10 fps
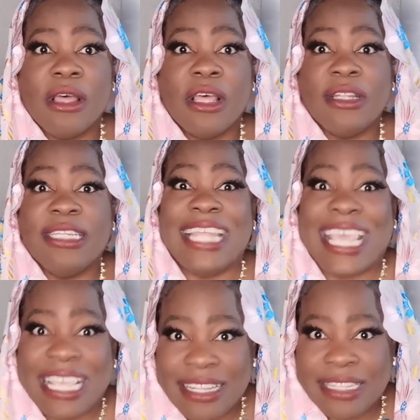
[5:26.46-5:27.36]
a
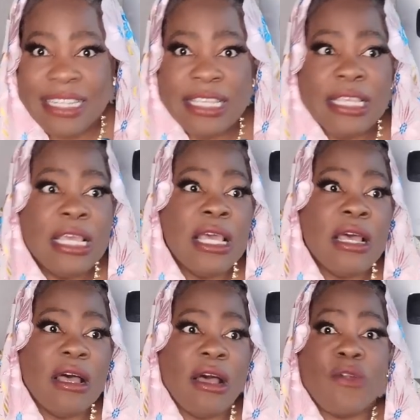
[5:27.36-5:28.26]
deity
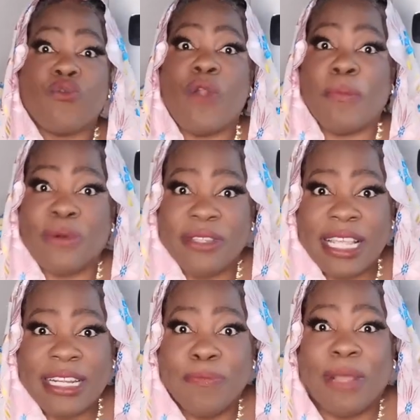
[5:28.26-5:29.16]
uh,
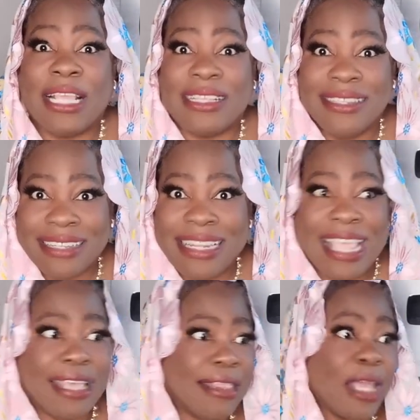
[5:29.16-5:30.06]
represented by a
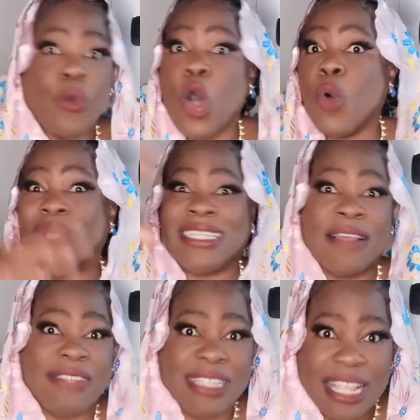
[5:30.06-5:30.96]
snake. They will always
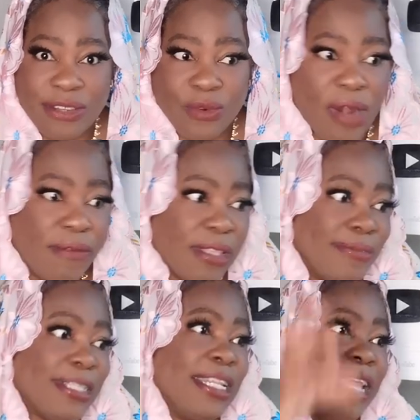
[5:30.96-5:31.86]
have snakes around
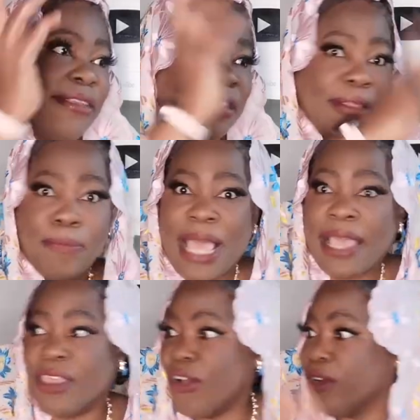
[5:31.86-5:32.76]
them. Snakes in the
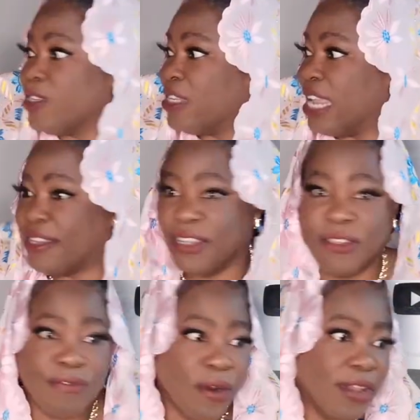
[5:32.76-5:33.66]
backyard, snakes in
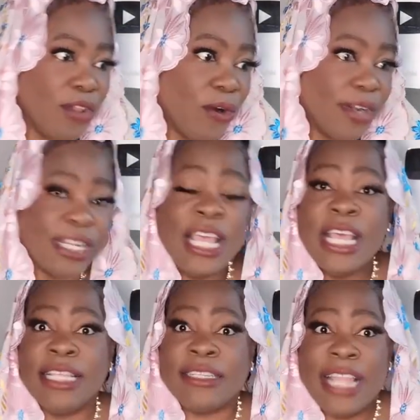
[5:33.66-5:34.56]
the front yard.
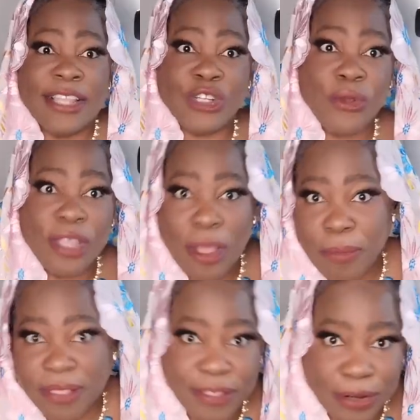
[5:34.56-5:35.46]
Snakes showing
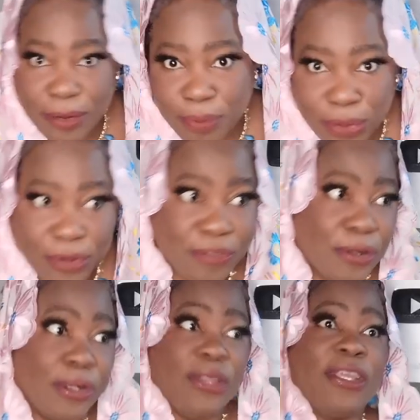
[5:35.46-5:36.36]
up on their computer.
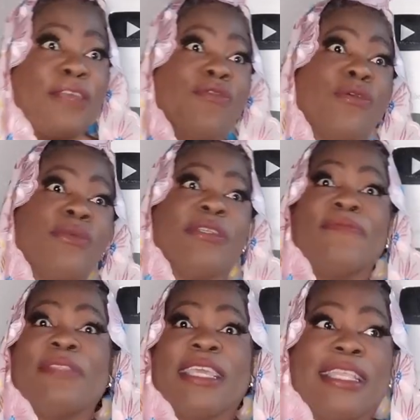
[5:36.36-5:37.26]
They're looking through
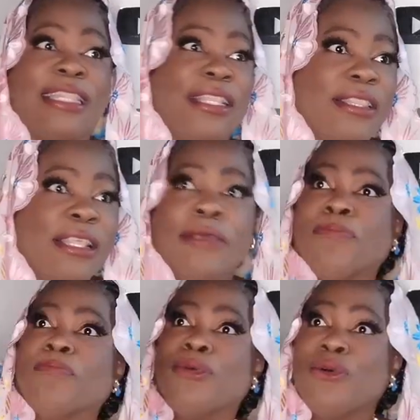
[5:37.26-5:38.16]
something and then
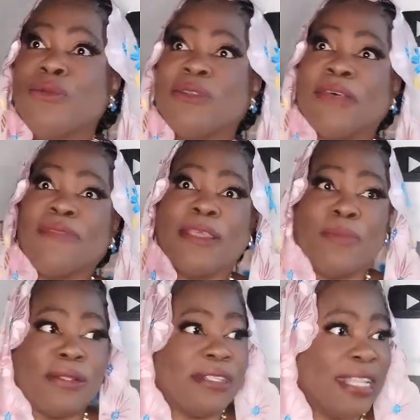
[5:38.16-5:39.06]
boom, something
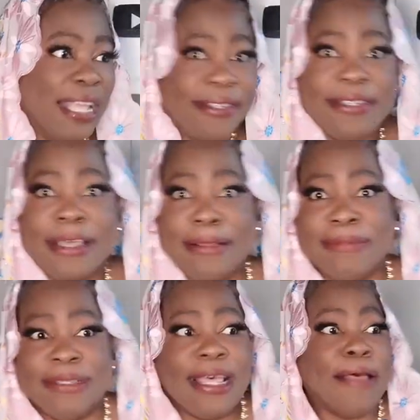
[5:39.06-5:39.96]
about snakes
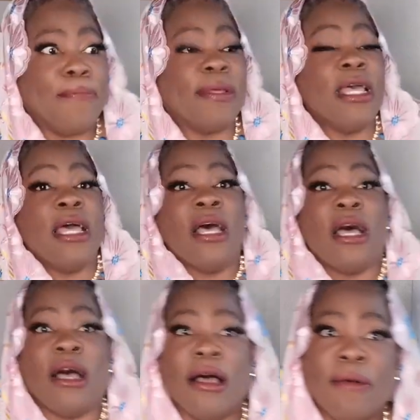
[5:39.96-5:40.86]
comes up.
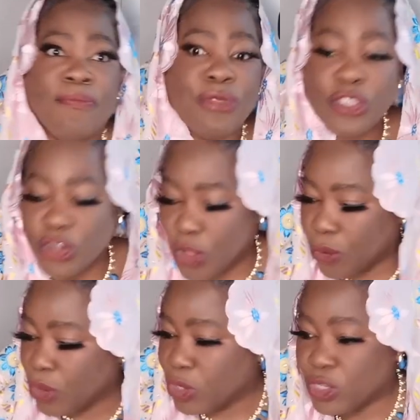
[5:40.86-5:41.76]
Um, you
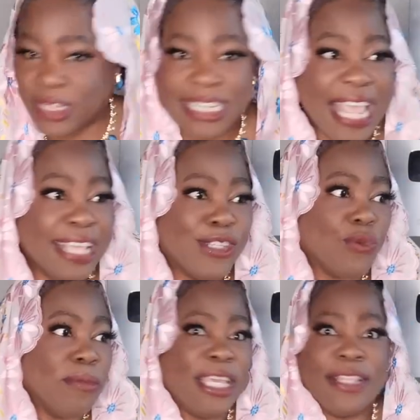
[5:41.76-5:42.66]
know, snakes
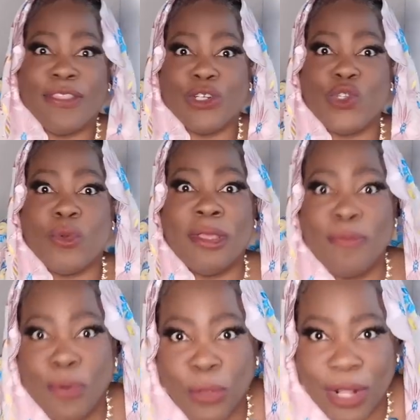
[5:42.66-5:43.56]
swimming in their
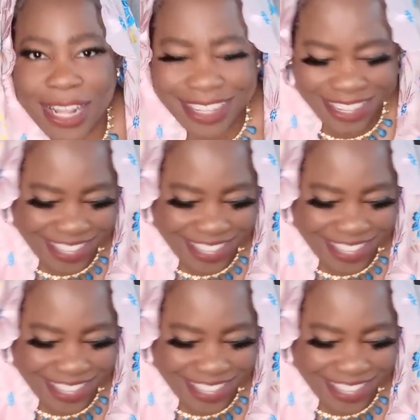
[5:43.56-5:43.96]
swimming pool